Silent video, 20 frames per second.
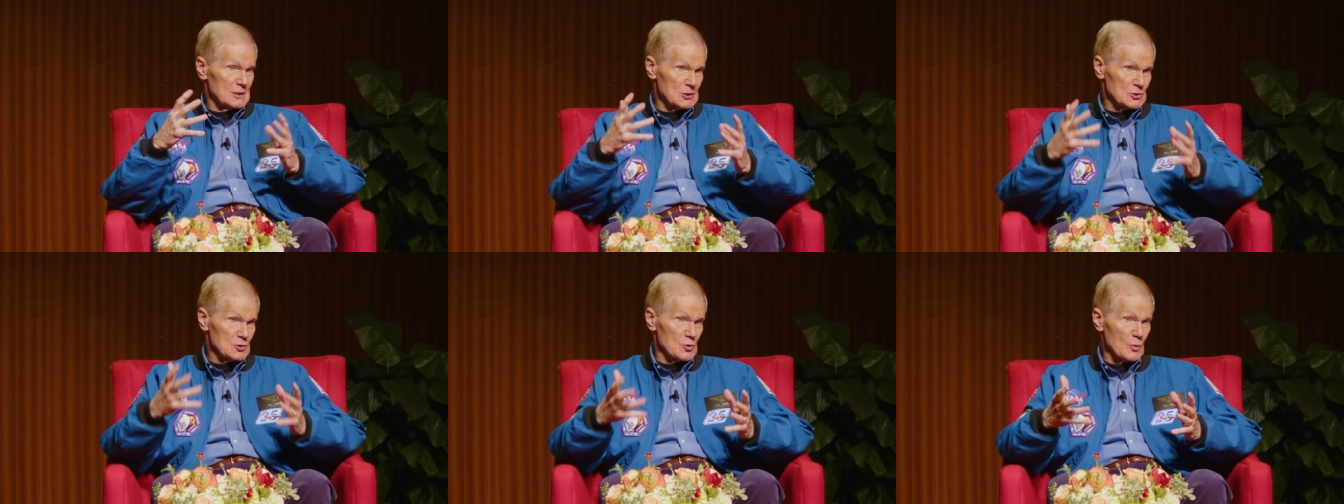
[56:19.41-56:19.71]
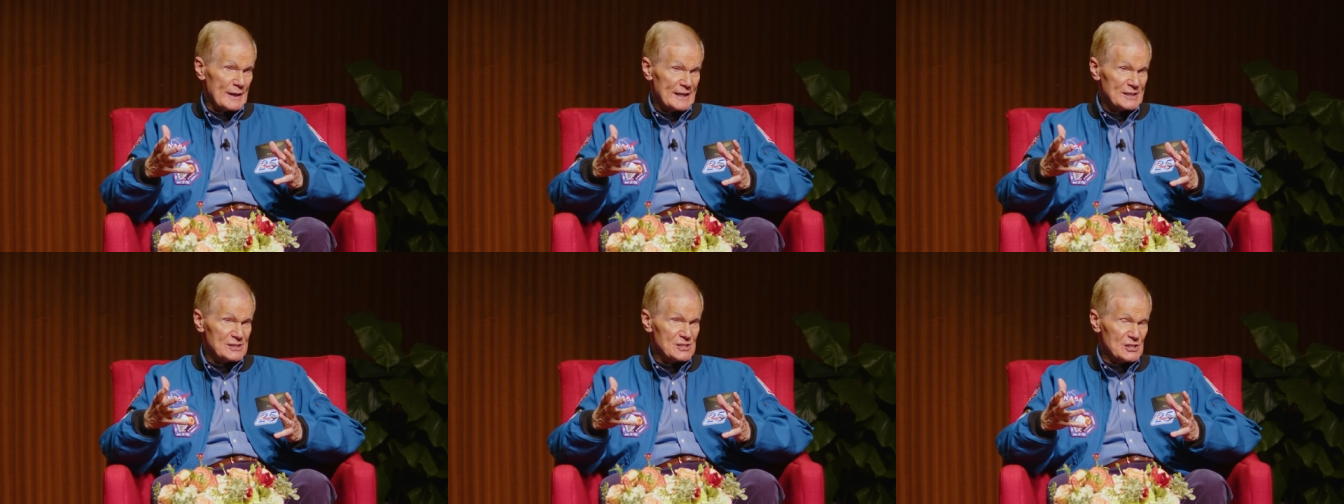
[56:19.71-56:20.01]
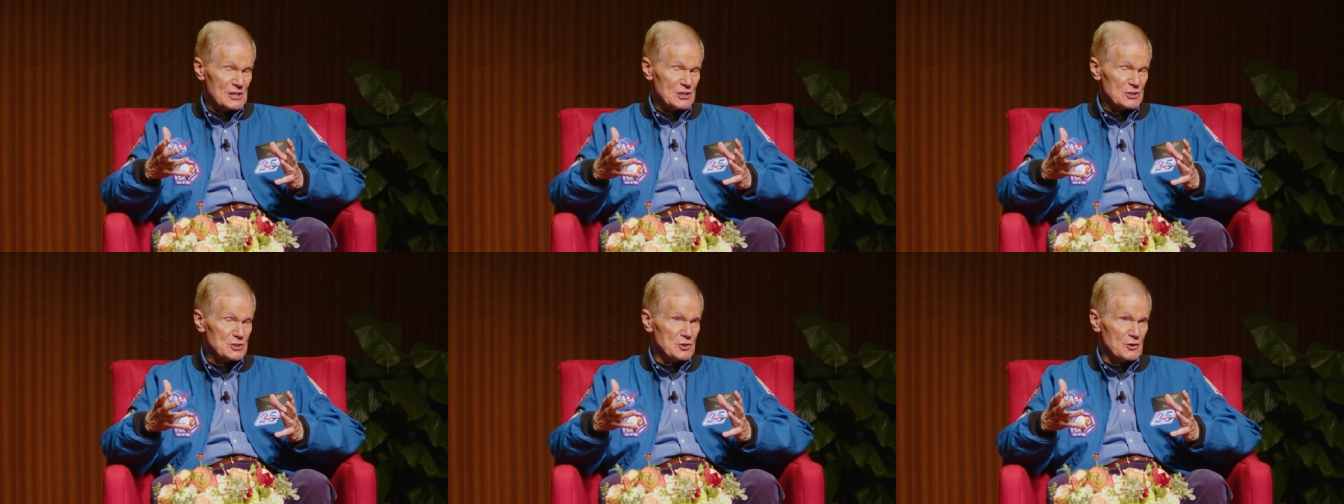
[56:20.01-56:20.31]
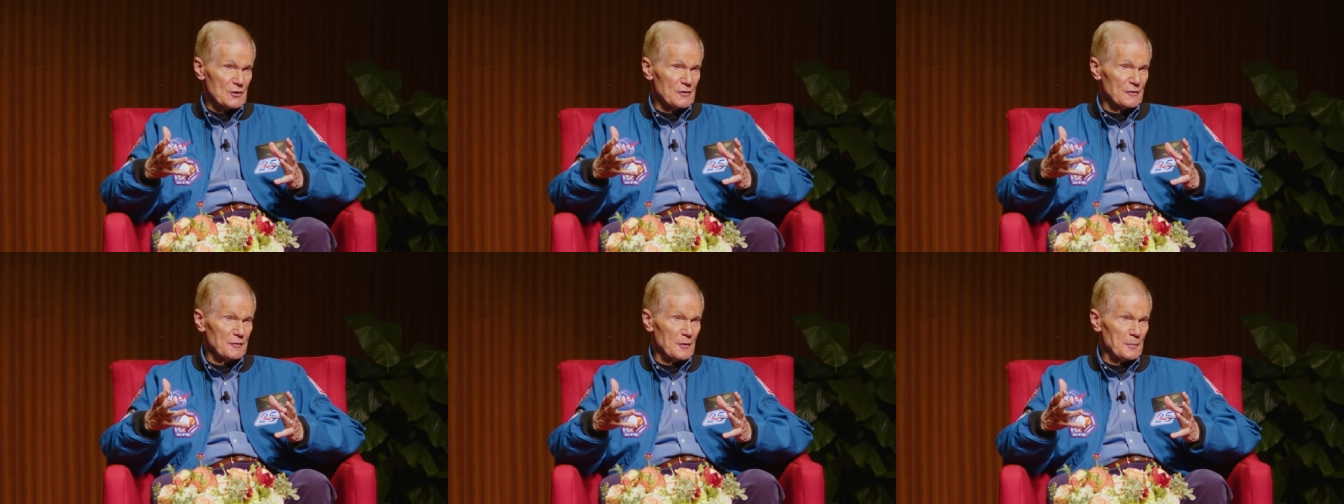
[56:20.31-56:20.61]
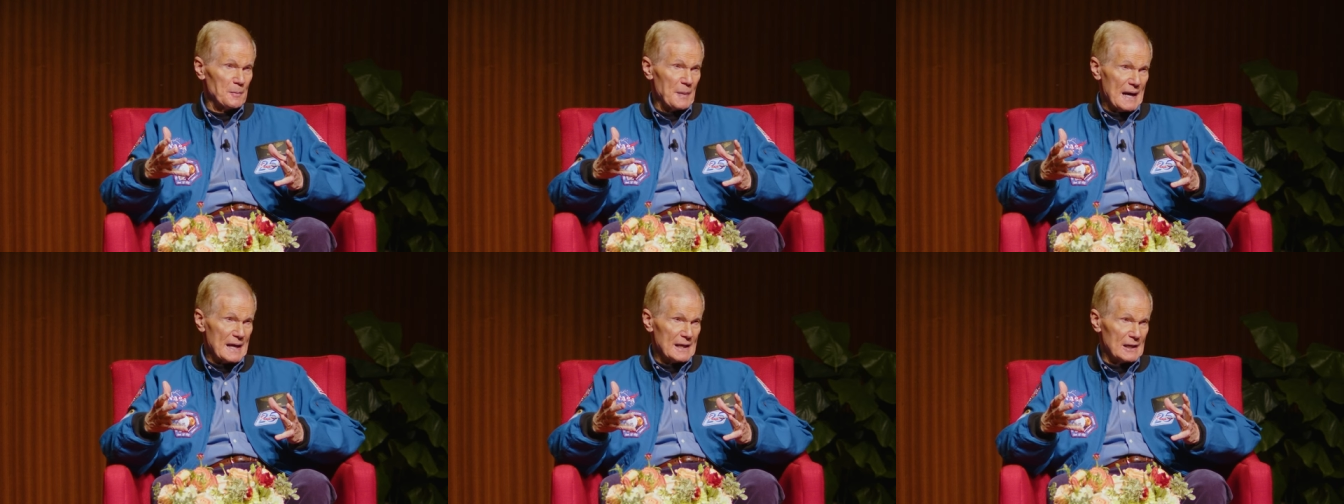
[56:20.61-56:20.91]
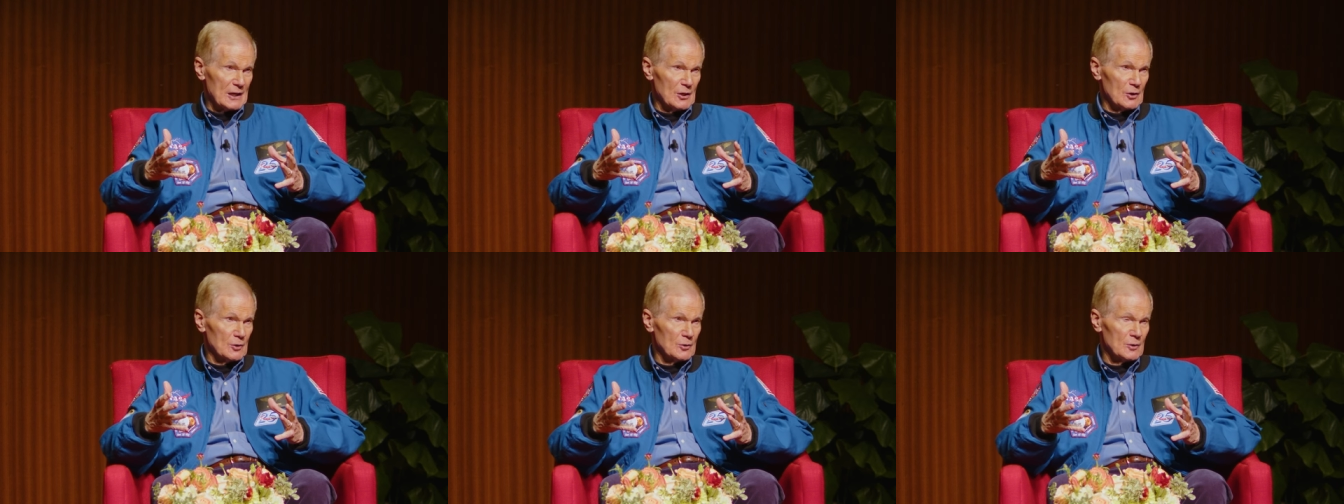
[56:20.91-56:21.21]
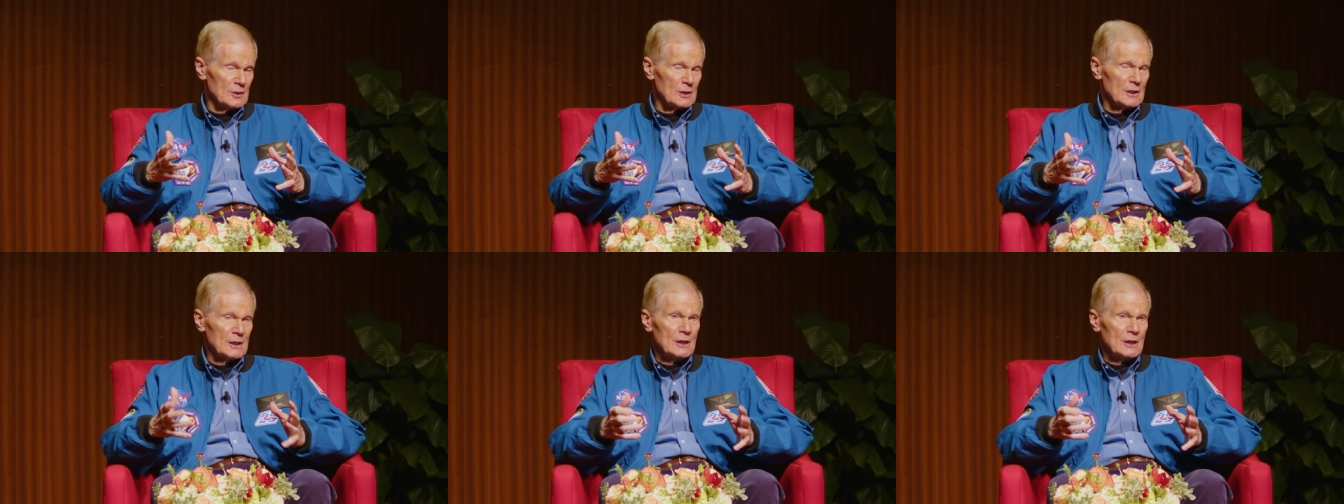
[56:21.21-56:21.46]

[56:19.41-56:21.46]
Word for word: the twin sister of Apollo,